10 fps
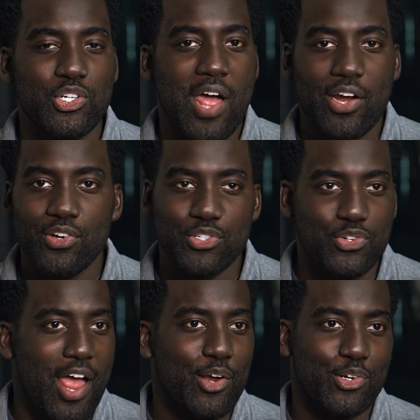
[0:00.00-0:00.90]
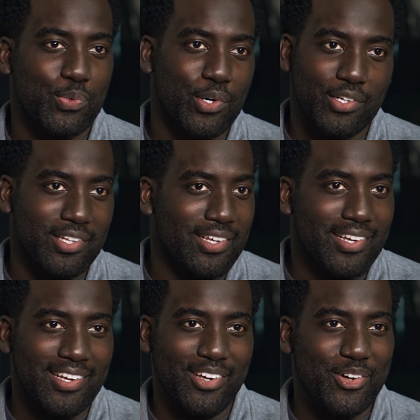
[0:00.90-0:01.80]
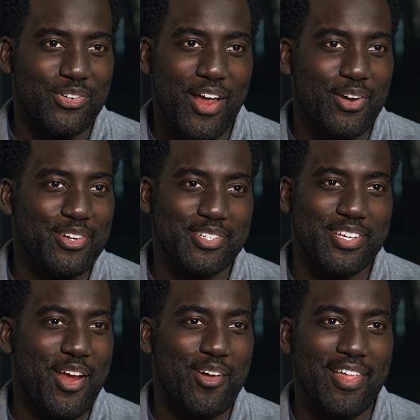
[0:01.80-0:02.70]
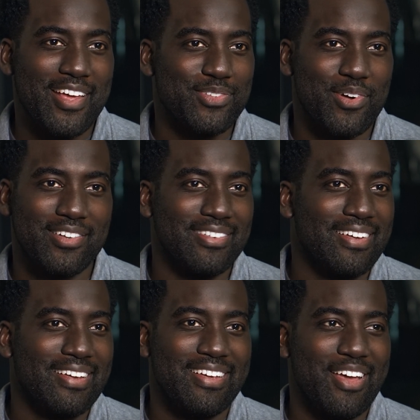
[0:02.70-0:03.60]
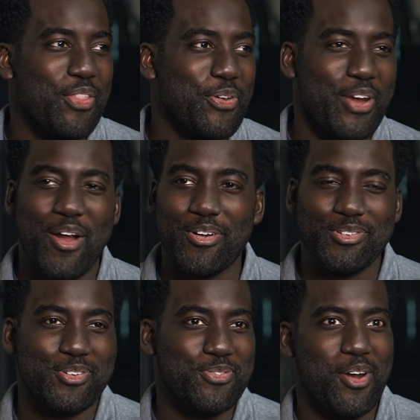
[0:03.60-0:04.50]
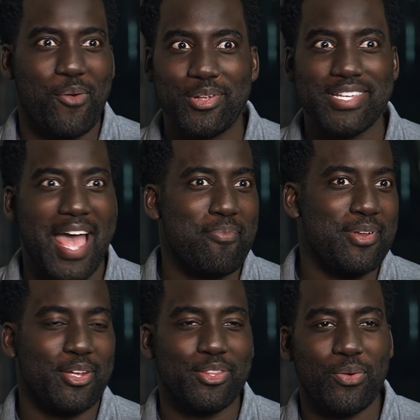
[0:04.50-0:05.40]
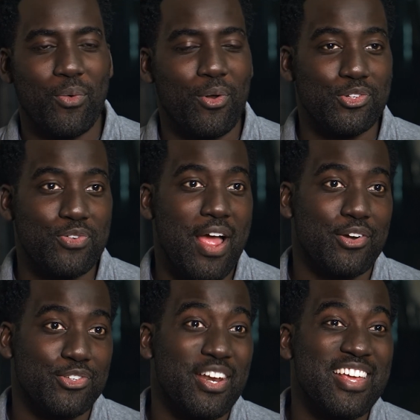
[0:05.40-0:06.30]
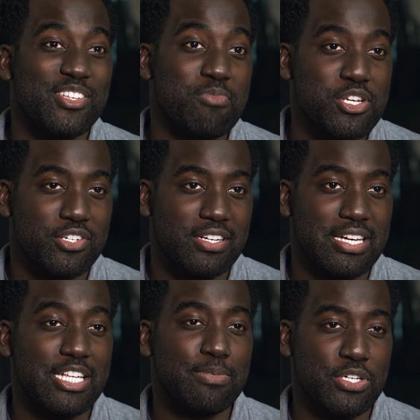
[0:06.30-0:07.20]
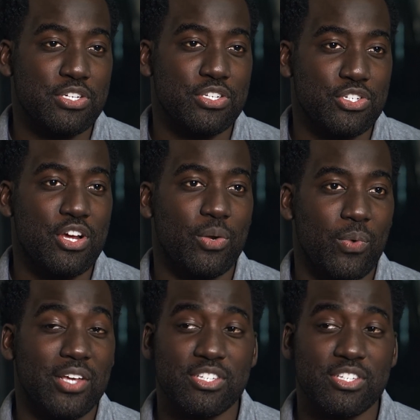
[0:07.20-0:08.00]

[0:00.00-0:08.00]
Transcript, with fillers: Tracker's in Tracker's world. You know, Tracker doesn't care less what other characters are doing or what's happening in the world. Tracker's on his mission, and his mission is John Wick.